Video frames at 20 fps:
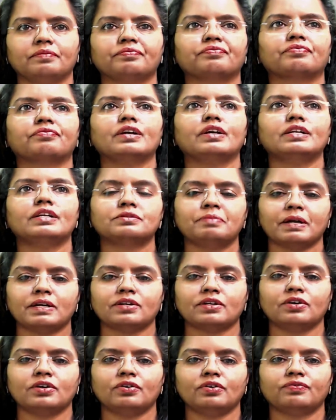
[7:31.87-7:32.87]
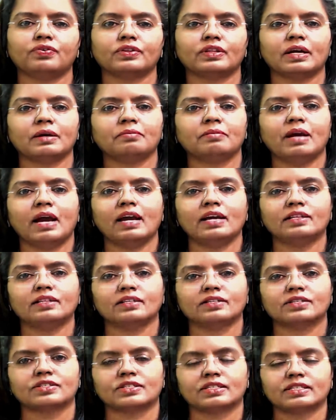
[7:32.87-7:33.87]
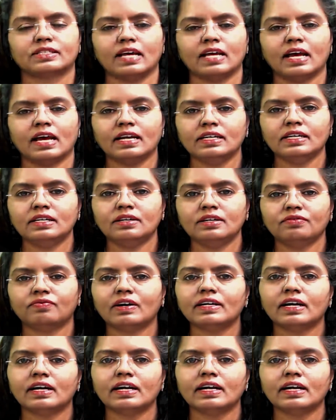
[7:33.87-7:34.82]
it is better for them either send via